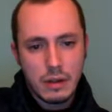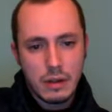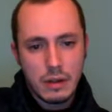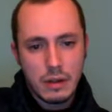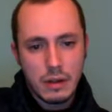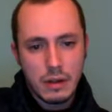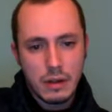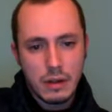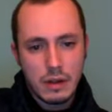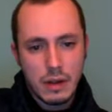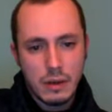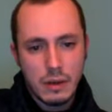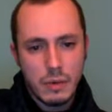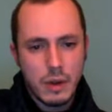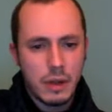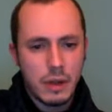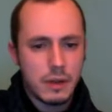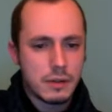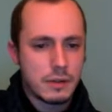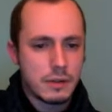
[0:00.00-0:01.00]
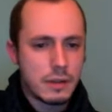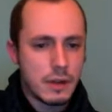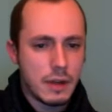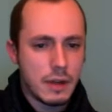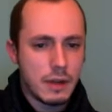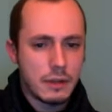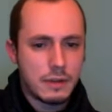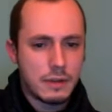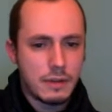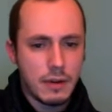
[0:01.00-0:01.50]
And then queen goes to
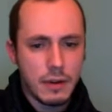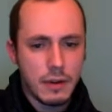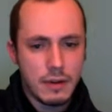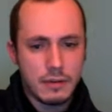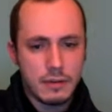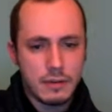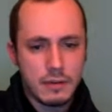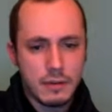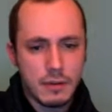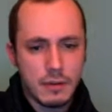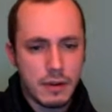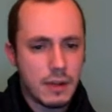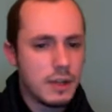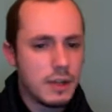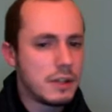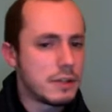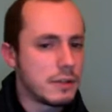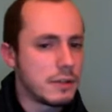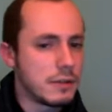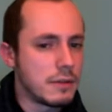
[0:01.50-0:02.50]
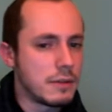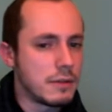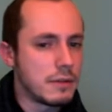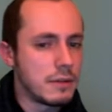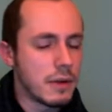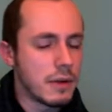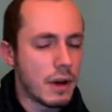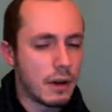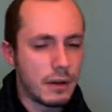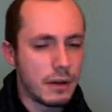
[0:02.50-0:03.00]
h5 or e2.
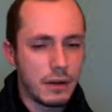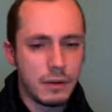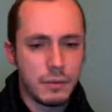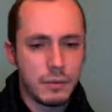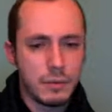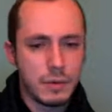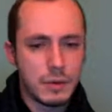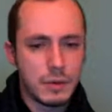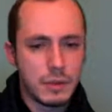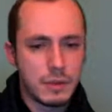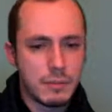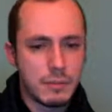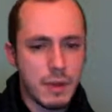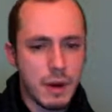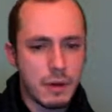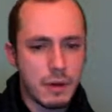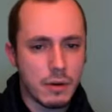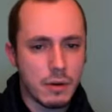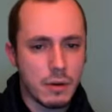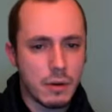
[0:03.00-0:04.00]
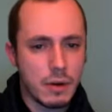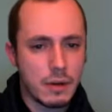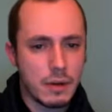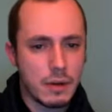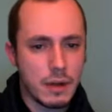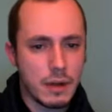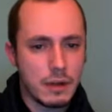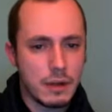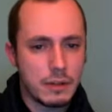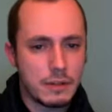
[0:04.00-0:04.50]
I don't know what is better. Queen to
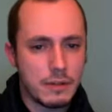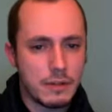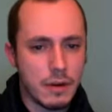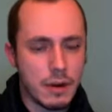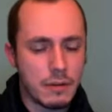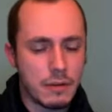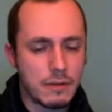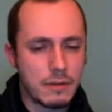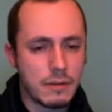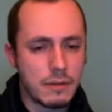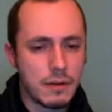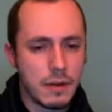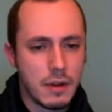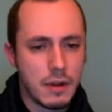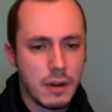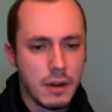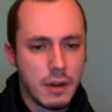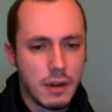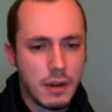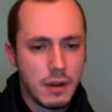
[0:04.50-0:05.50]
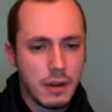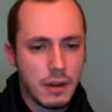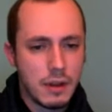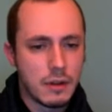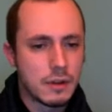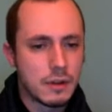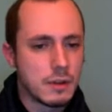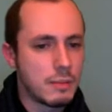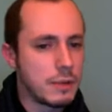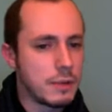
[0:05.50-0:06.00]
h5
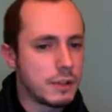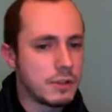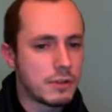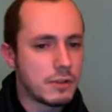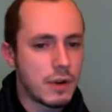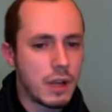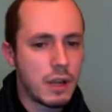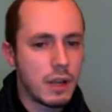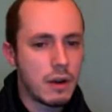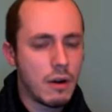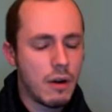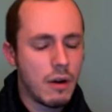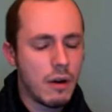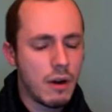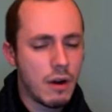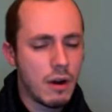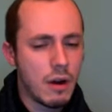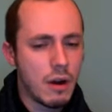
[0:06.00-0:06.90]
looks a bit trickier.